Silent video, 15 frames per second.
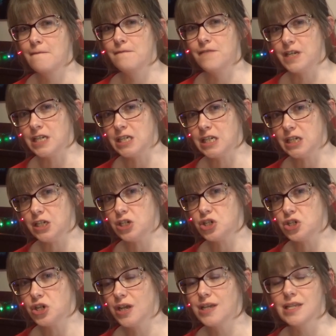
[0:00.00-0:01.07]

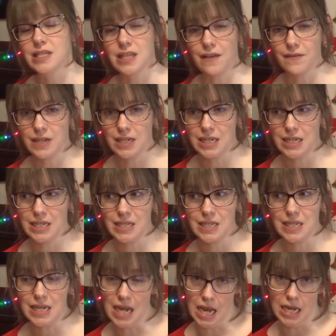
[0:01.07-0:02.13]
vintage
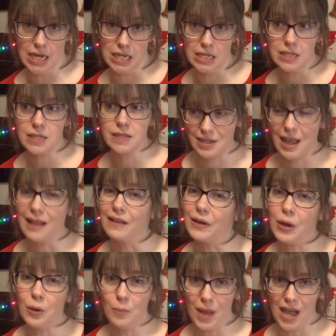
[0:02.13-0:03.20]
70s and 80s
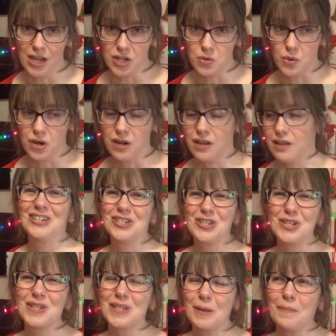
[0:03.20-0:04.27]
calico patchwork. There's
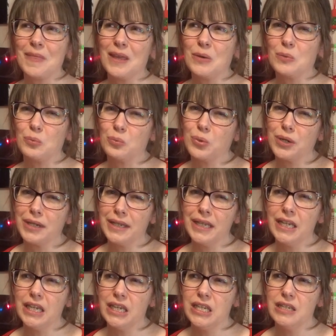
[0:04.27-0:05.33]
just something
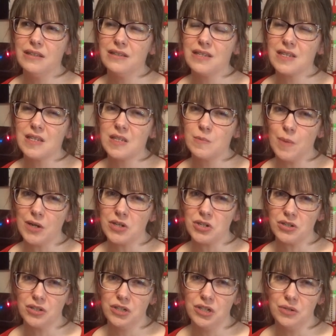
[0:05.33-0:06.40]
really
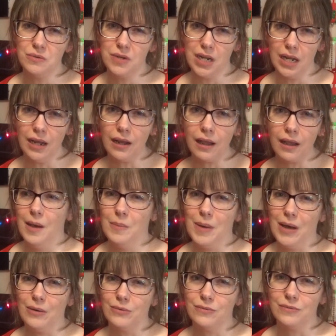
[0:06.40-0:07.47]
special and unique
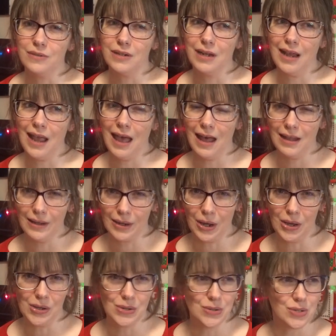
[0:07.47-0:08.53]
about
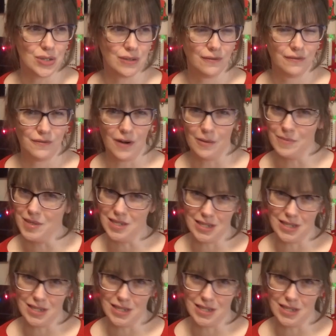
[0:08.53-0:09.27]
calicos from the